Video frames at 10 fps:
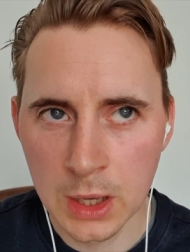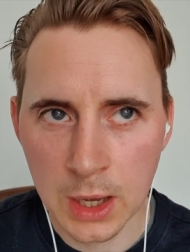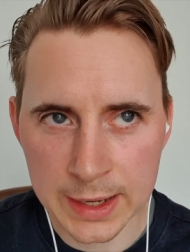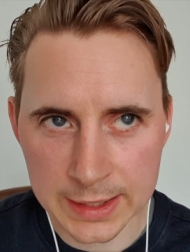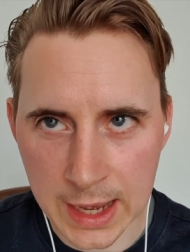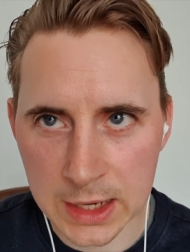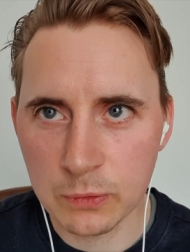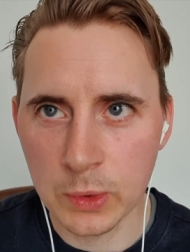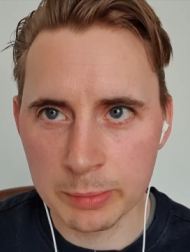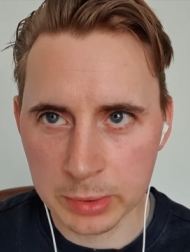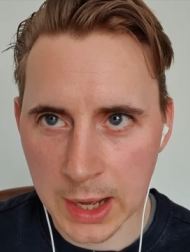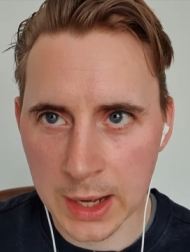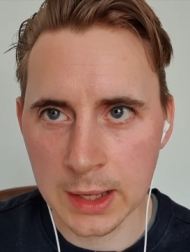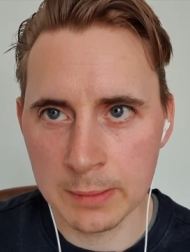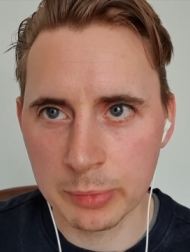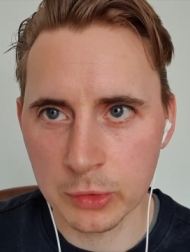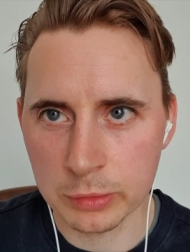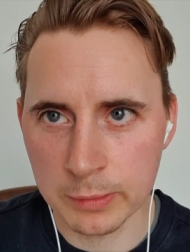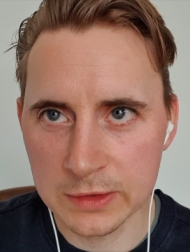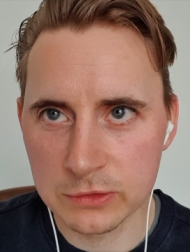And again, if we apply impulse
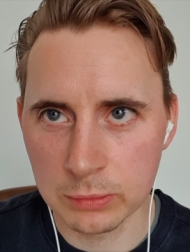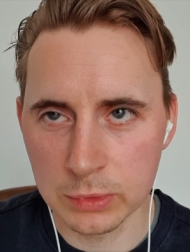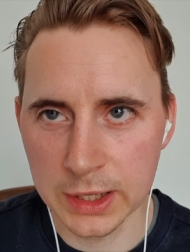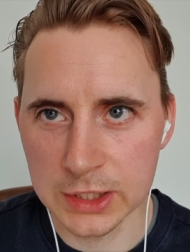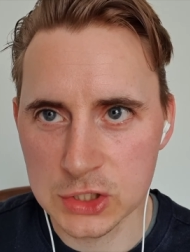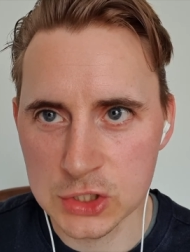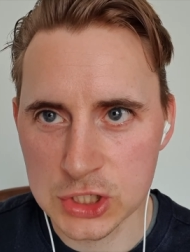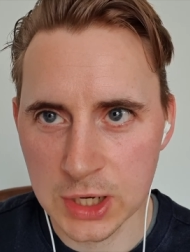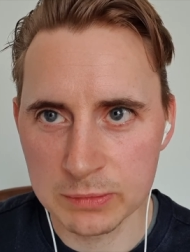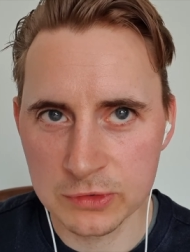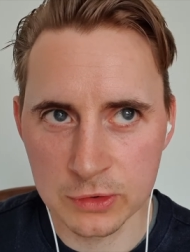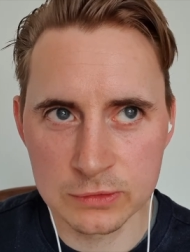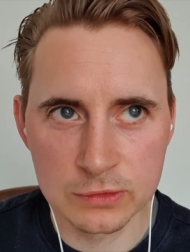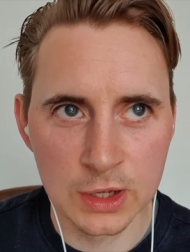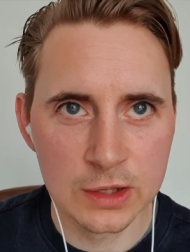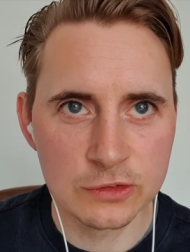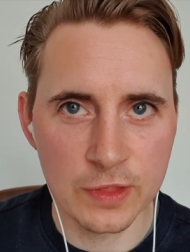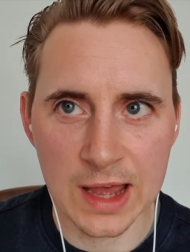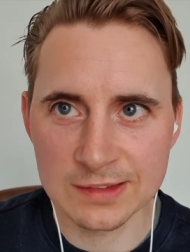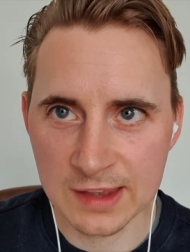momentum relationship to, to
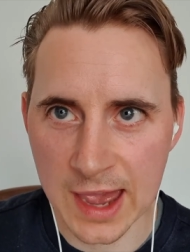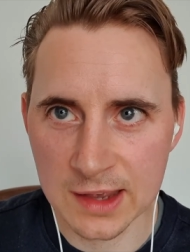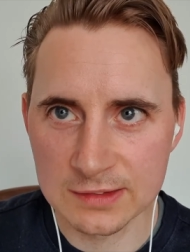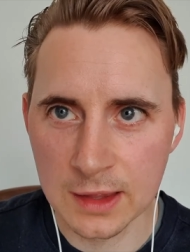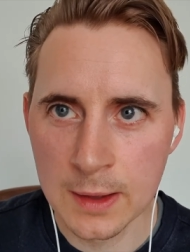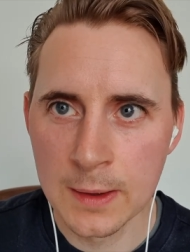that test,